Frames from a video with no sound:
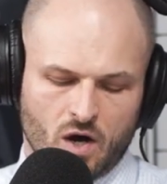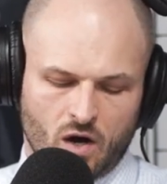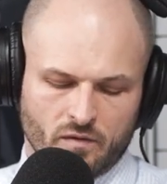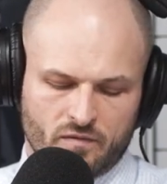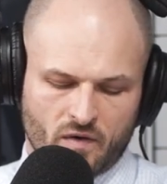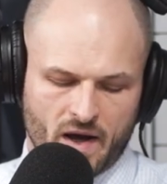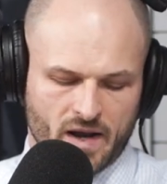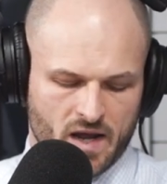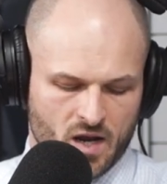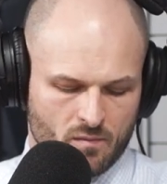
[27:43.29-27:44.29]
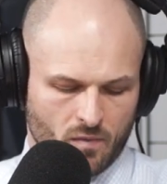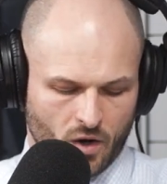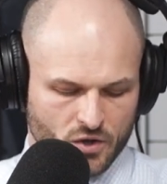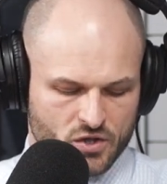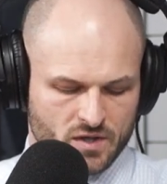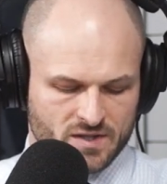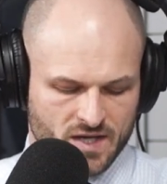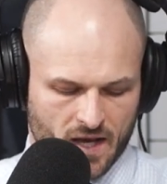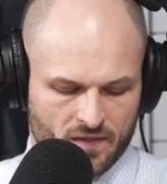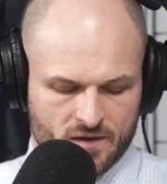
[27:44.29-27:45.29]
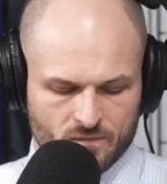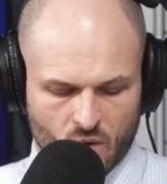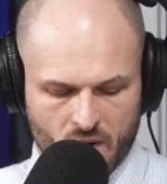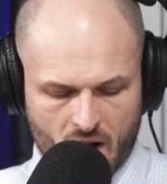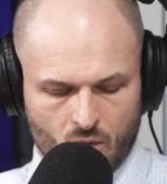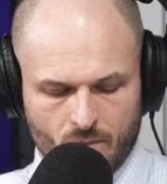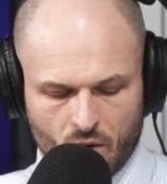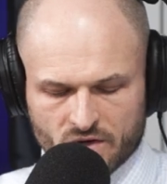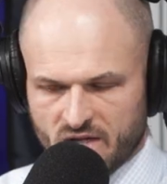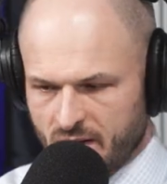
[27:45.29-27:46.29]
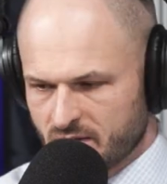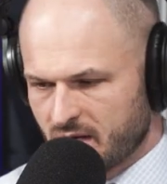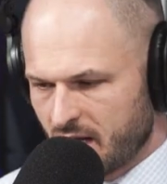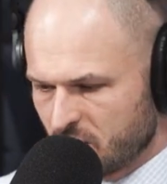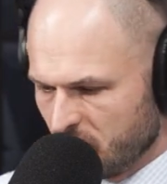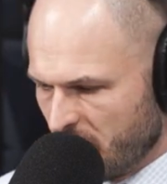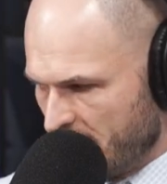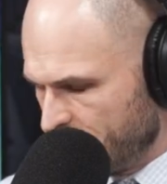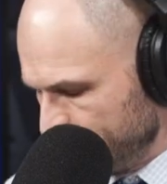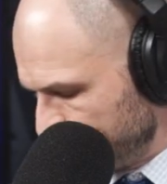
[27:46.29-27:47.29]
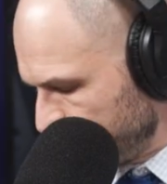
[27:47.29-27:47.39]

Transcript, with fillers: on Friday, March 10th. We got one more segment to get to, Rhett.